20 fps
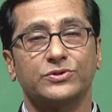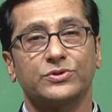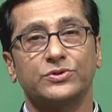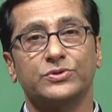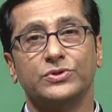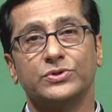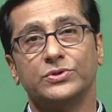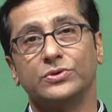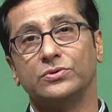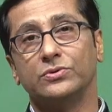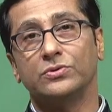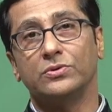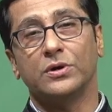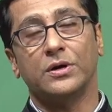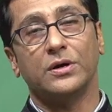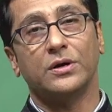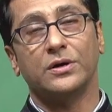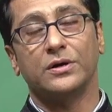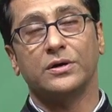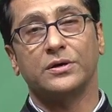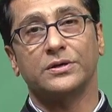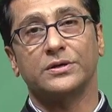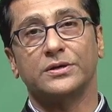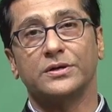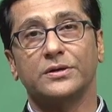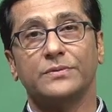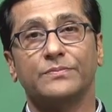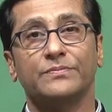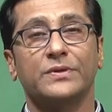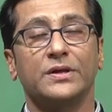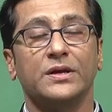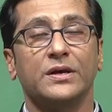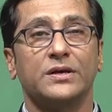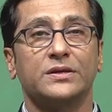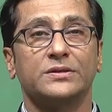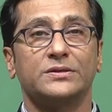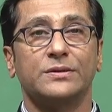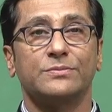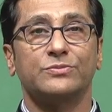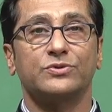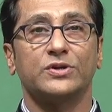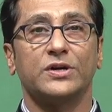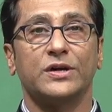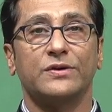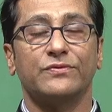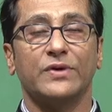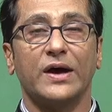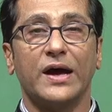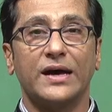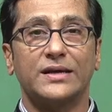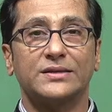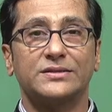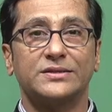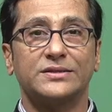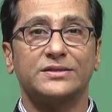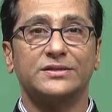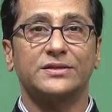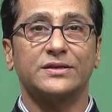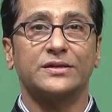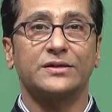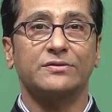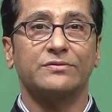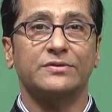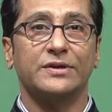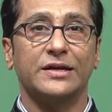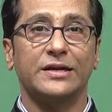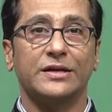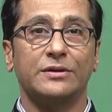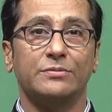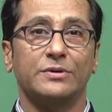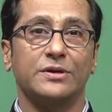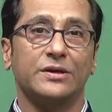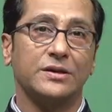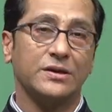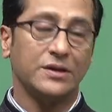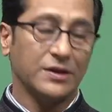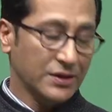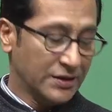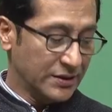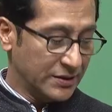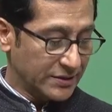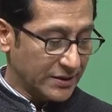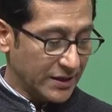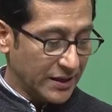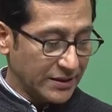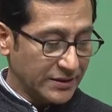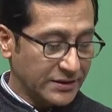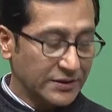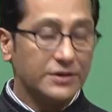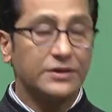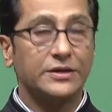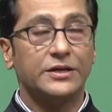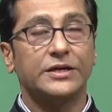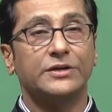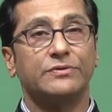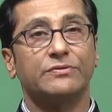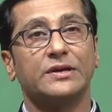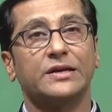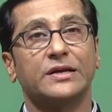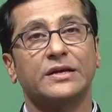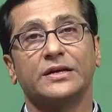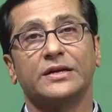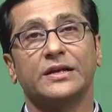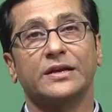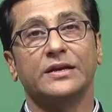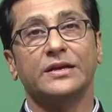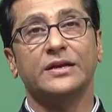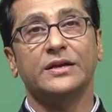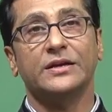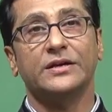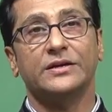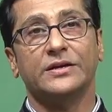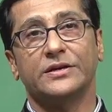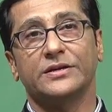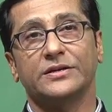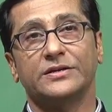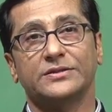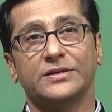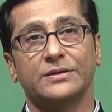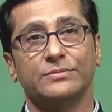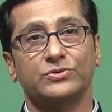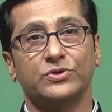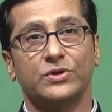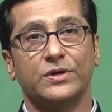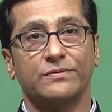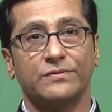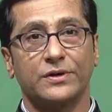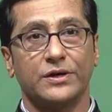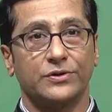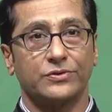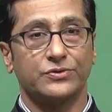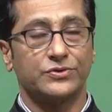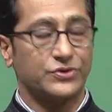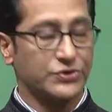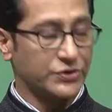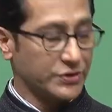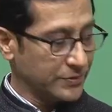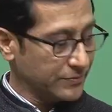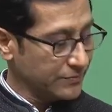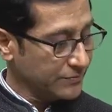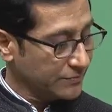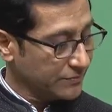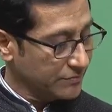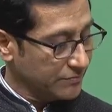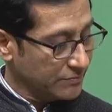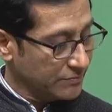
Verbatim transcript: SO2 or uh, some sort of acids are available then it will clearly create a, some sort of corrosion.